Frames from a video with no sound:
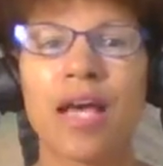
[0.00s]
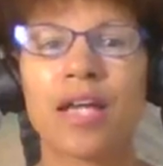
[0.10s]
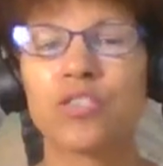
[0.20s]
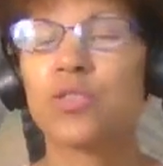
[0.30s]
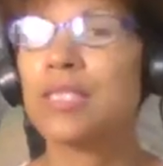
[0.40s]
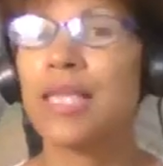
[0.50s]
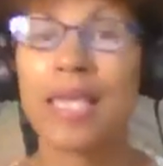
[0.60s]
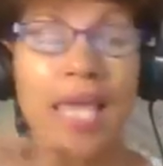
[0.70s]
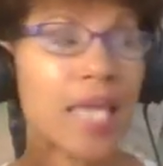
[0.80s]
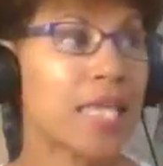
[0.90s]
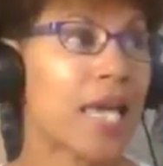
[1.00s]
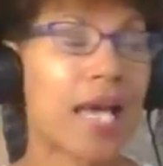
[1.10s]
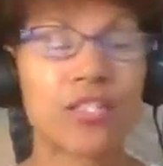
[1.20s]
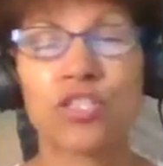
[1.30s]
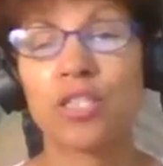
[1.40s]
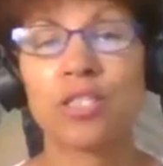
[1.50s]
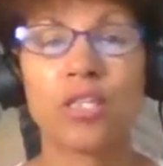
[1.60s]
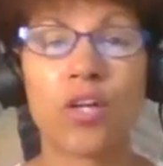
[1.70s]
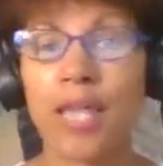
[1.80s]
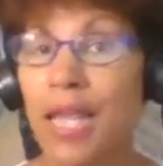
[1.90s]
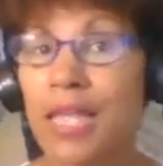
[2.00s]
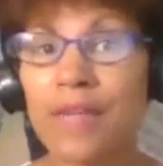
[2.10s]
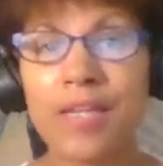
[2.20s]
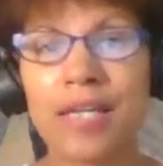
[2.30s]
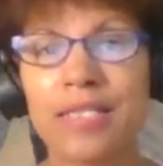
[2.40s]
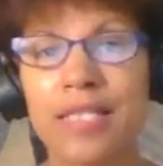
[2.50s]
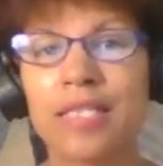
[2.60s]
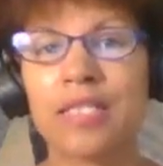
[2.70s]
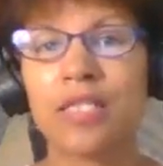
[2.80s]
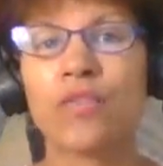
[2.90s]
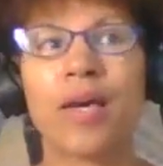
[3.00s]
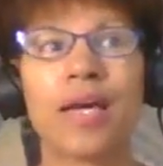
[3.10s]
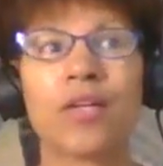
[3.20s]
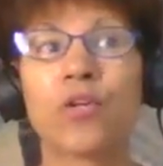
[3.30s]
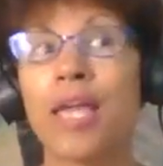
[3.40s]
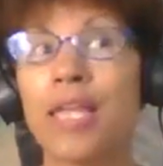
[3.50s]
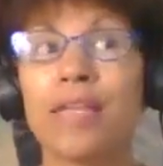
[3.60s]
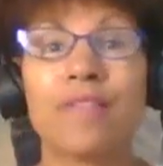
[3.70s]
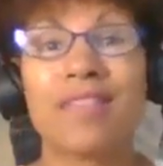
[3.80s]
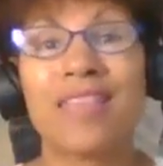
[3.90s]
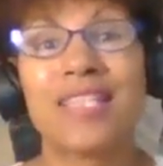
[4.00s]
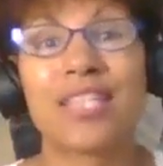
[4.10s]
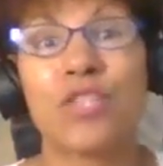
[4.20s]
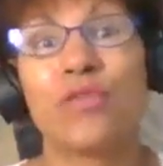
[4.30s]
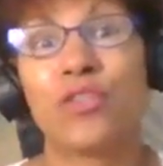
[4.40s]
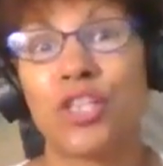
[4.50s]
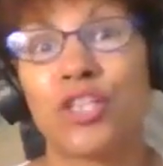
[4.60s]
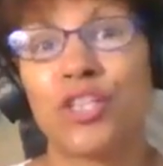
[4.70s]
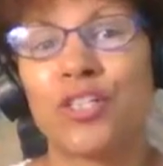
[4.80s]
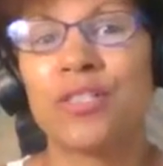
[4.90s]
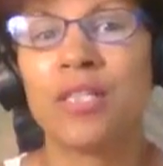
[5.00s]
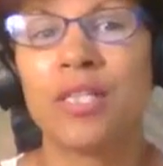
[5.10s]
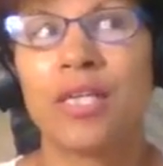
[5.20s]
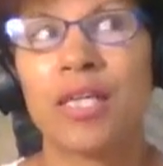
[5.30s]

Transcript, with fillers: actually take any action on any of the ideas that you've had or any of the things that you've learned.